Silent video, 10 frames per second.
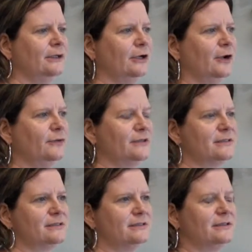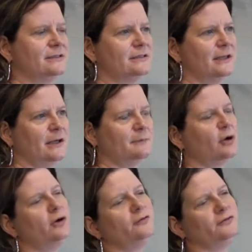you know, this this
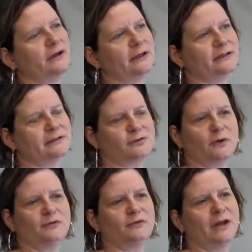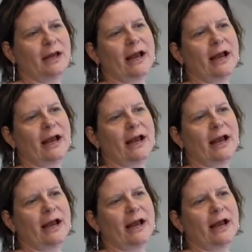perfect sort of